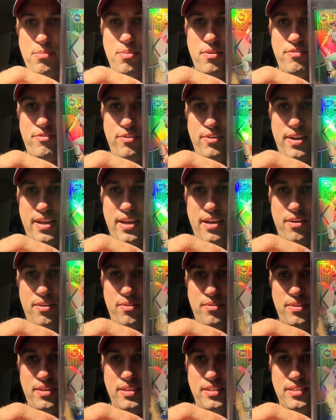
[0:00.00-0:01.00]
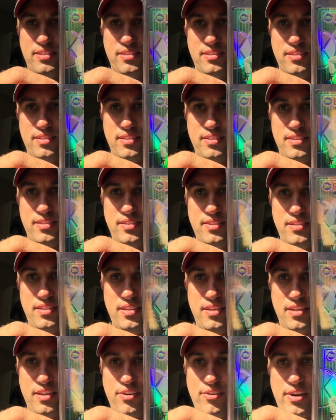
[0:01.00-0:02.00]
But for now, this is
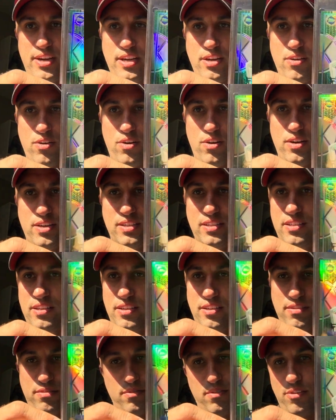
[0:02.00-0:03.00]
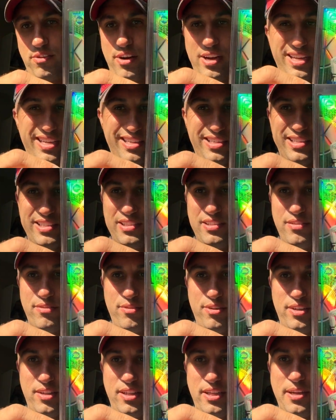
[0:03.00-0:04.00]
a great card. It's in great condition,
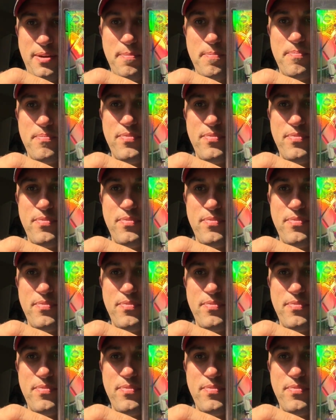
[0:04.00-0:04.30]
really.